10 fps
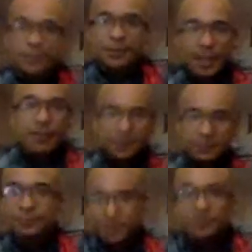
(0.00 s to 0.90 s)
And that
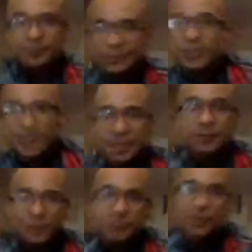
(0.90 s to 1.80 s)
receive
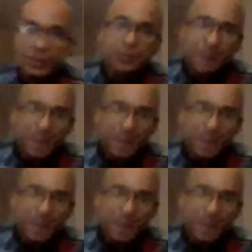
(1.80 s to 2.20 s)
mixed